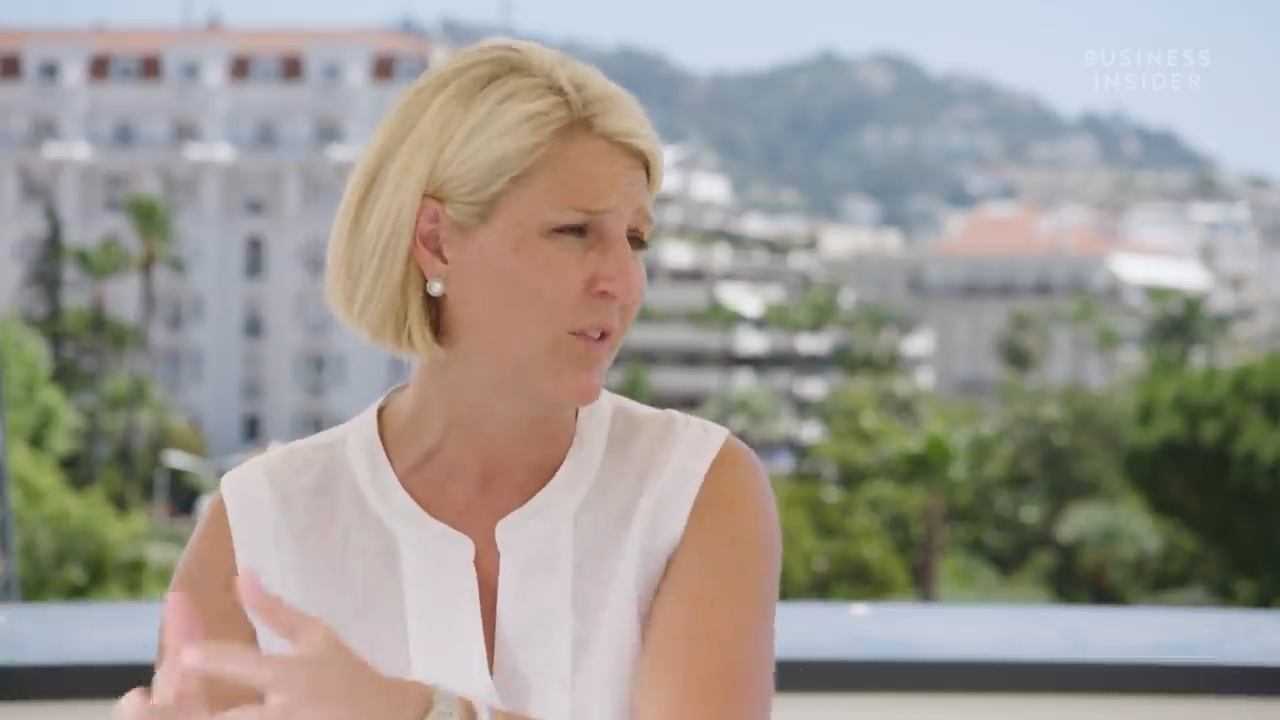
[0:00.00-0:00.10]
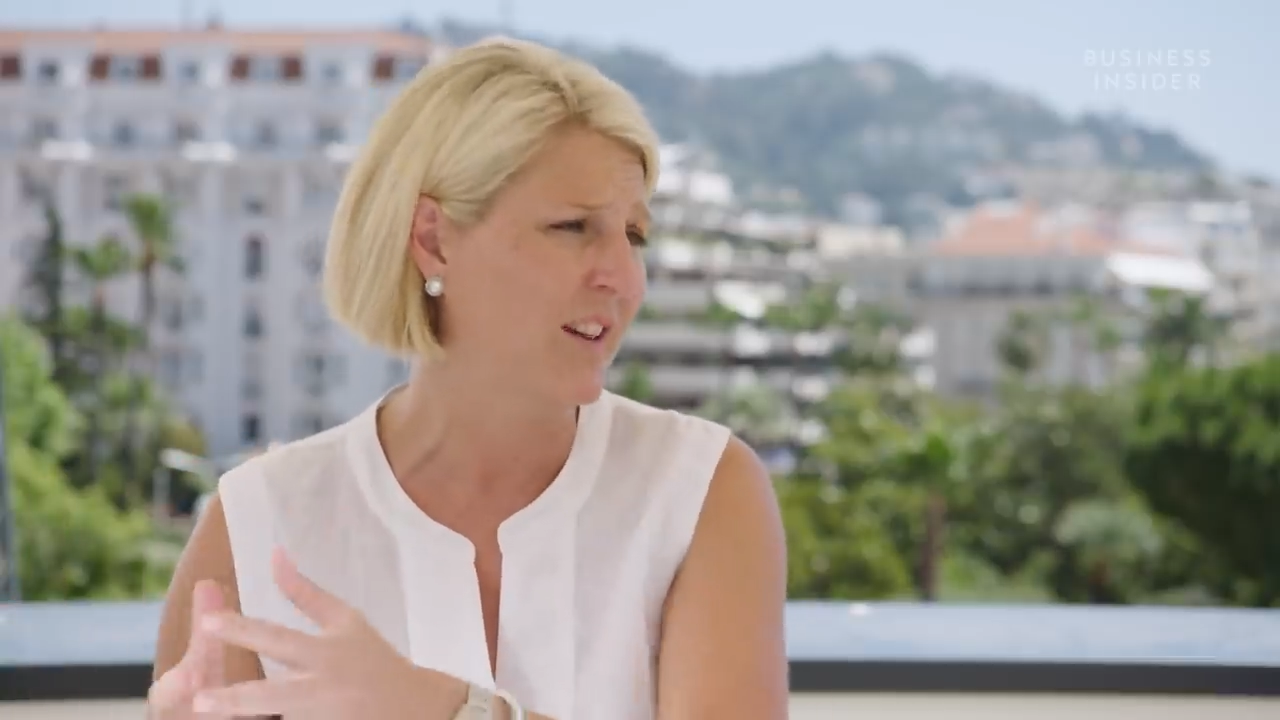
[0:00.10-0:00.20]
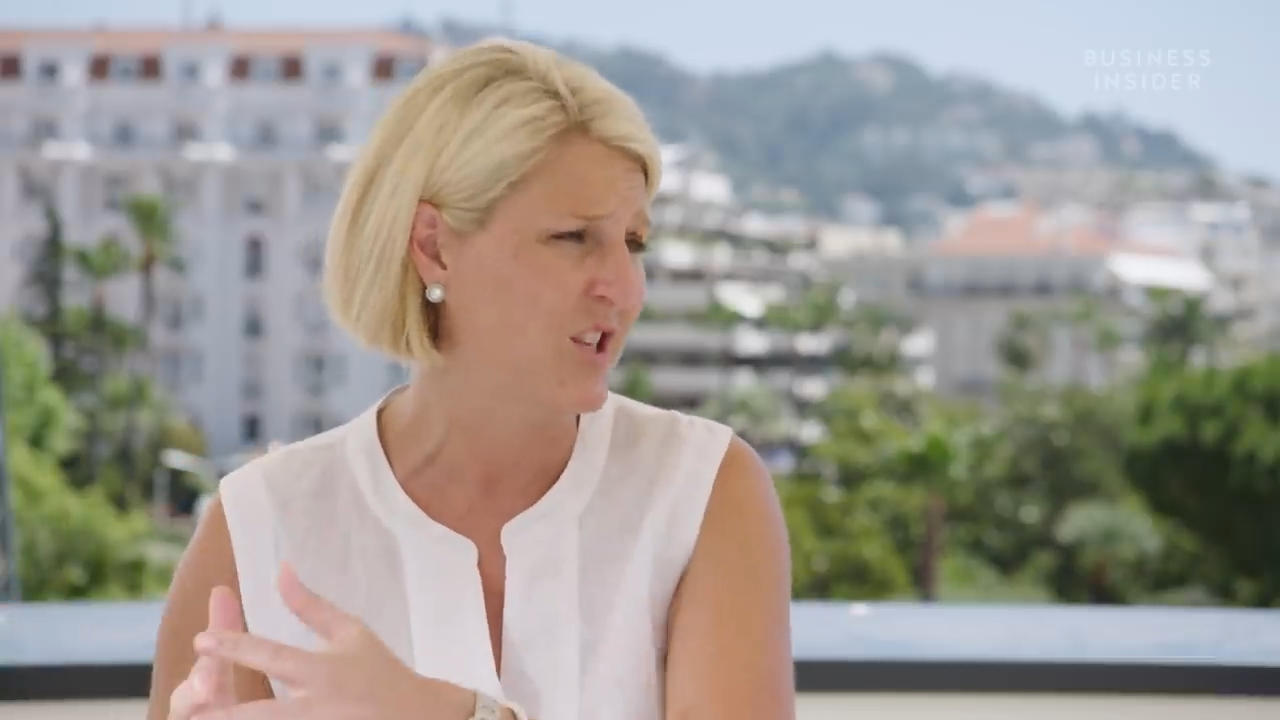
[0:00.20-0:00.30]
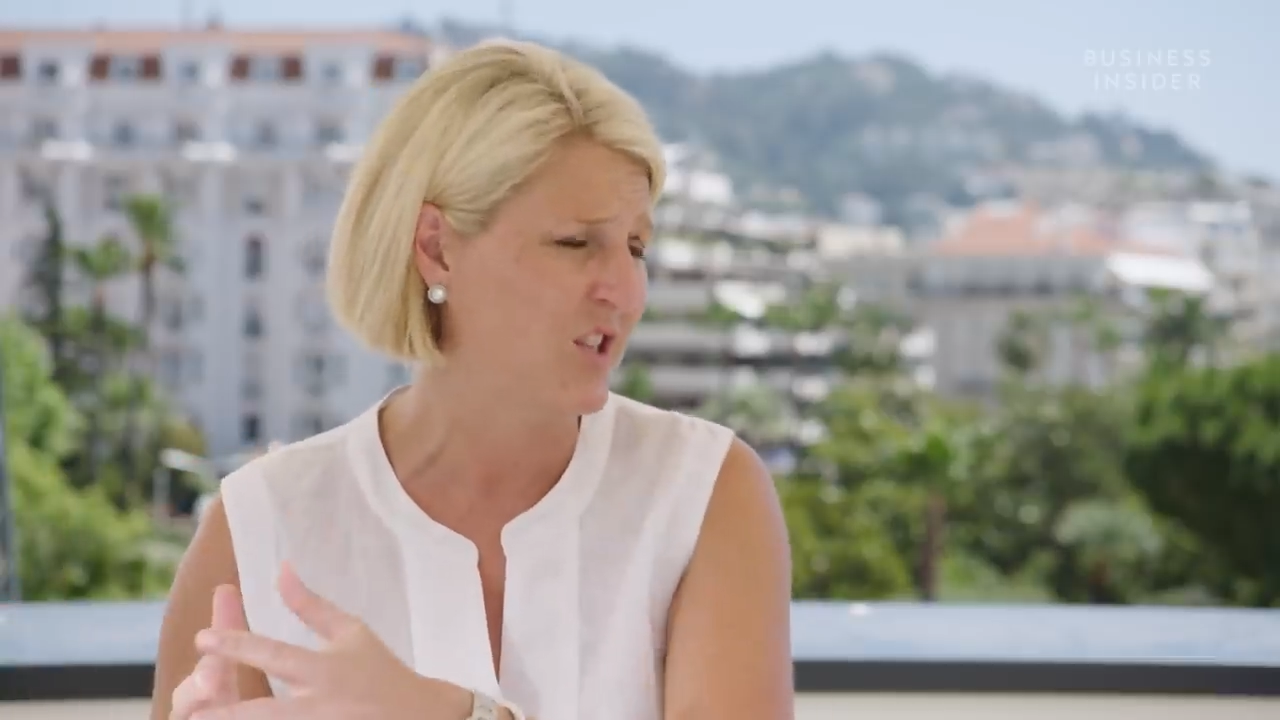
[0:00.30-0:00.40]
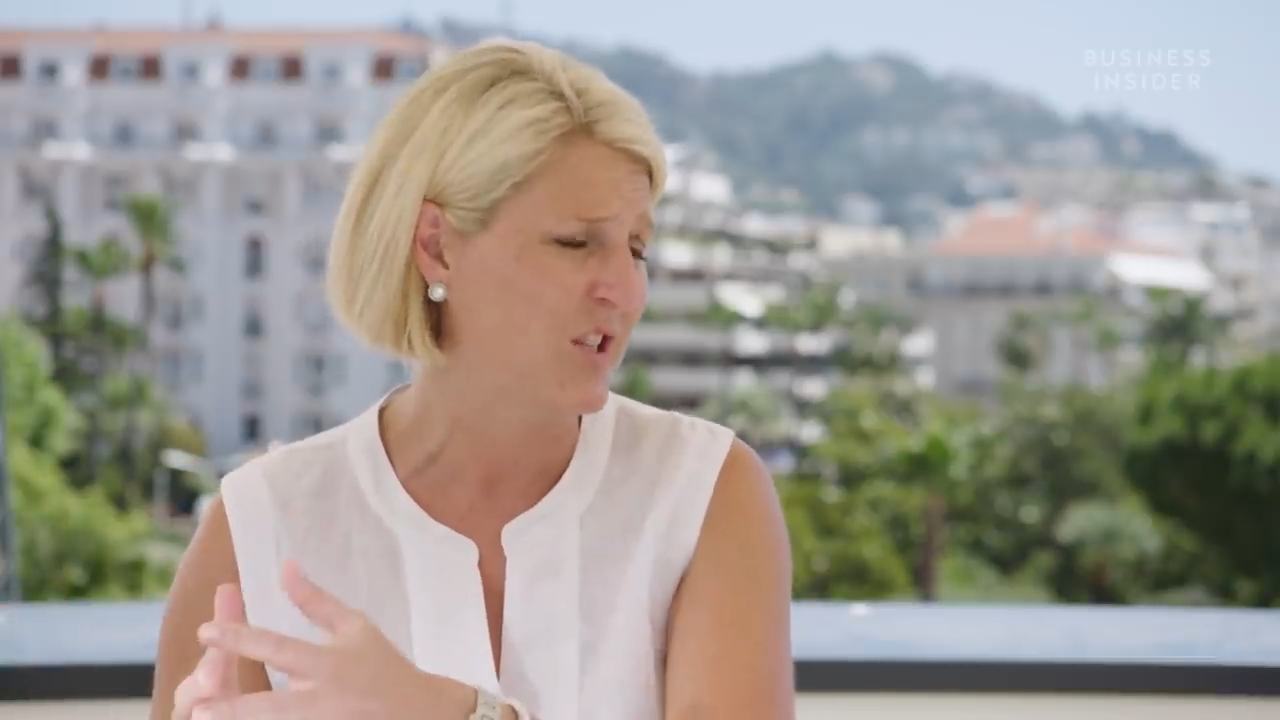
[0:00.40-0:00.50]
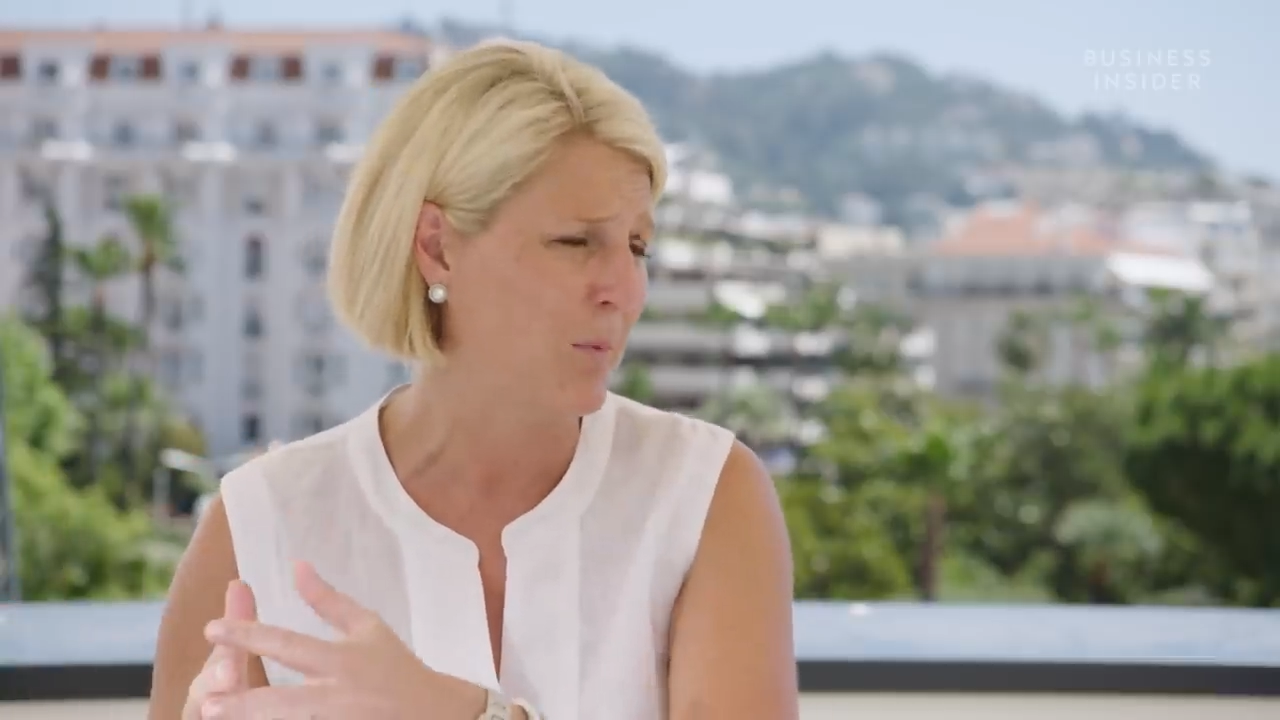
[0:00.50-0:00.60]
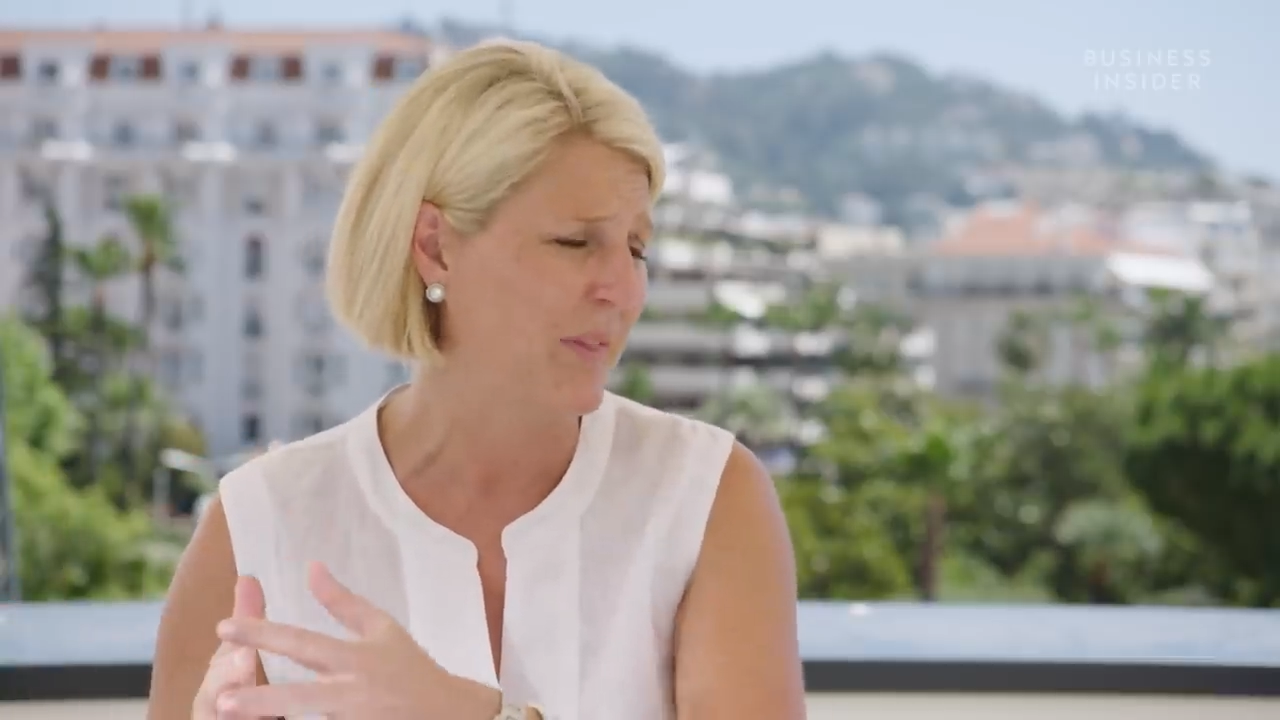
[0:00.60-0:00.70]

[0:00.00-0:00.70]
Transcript: relationship